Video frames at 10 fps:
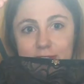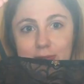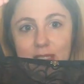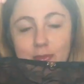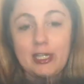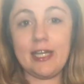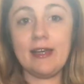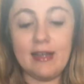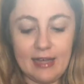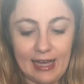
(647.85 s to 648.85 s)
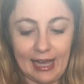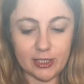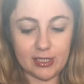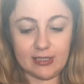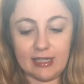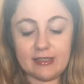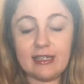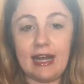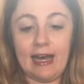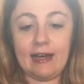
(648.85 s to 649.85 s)
It's really pretty. Actually
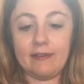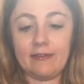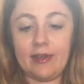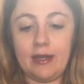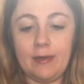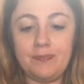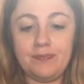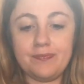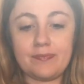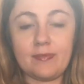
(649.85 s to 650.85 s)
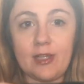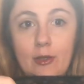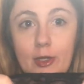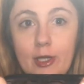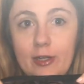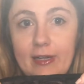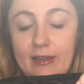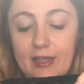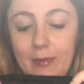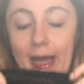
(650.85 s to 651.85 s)
doesn't have a hook or
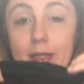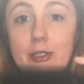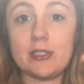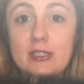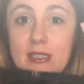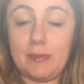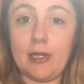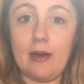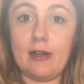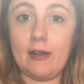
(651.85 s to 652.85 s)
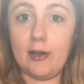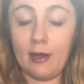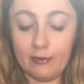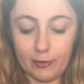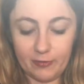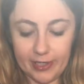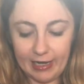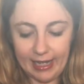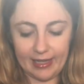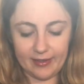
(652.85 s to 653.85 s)
anything in the back. You just slip it on off over
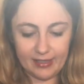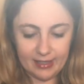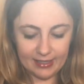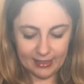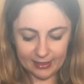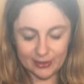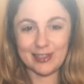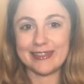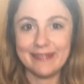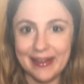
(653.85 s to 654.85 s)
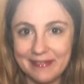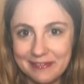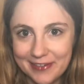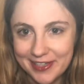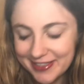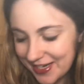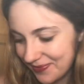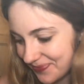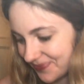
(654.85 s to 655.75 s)
your head. So I'll leave that one for you too.